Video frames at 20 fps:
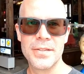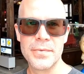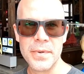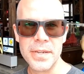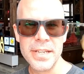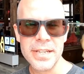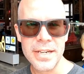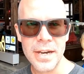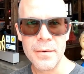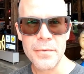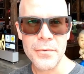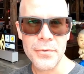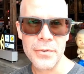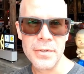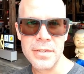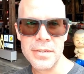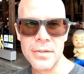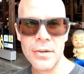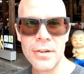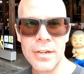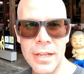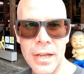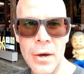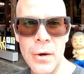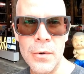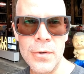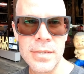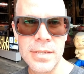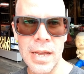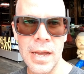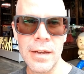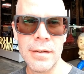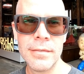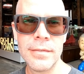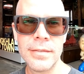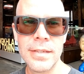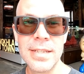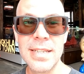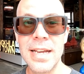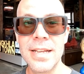So when you come through Songkla Old Town,
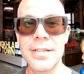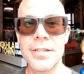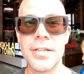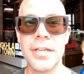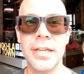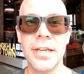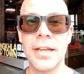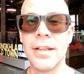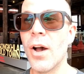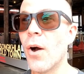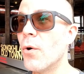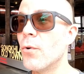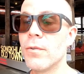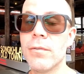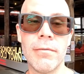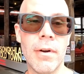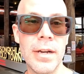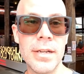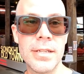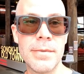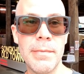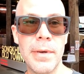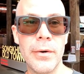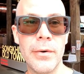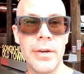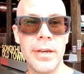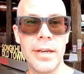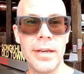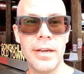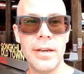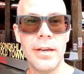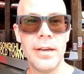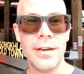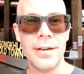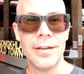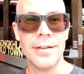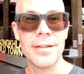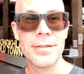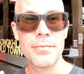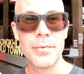there's actually an old rice mill here.
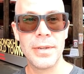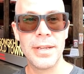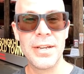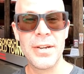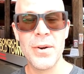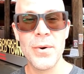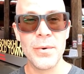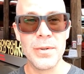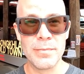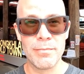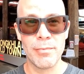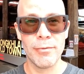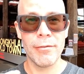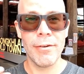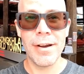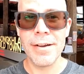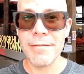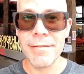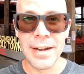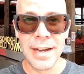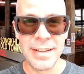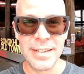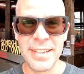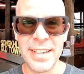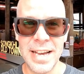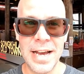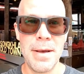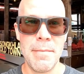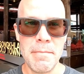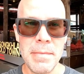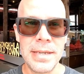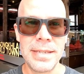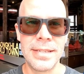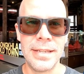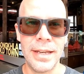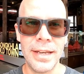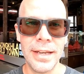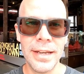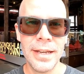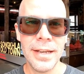It's pretty cool, it's bright red, you can't miss
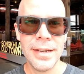it.